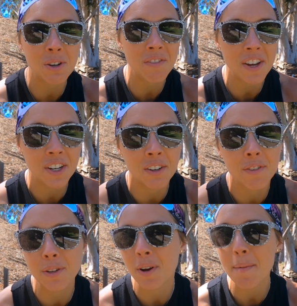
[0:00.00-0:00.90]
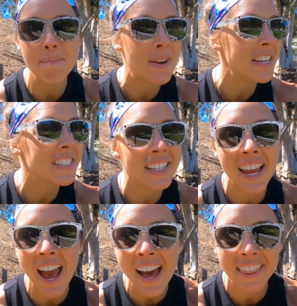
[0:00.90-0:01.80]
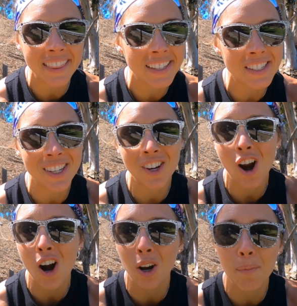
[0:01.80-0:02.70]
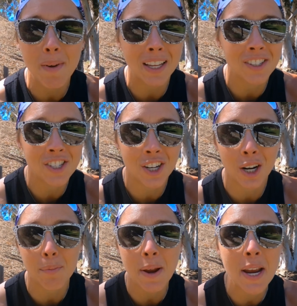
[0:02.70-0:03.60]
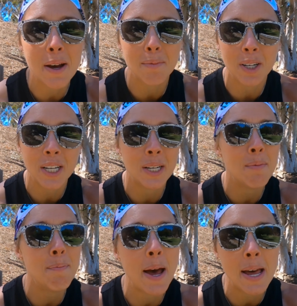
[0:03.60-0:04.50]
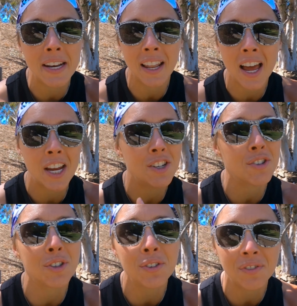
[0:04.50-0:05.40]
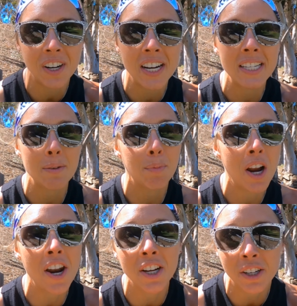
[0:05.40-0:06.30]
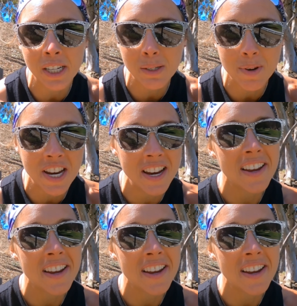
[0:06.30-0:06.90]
to have interviewed amazing athletes like Karl Meltzer, Pam Reed, Ben Light, Drew Fraze, and Brianna Grigsby.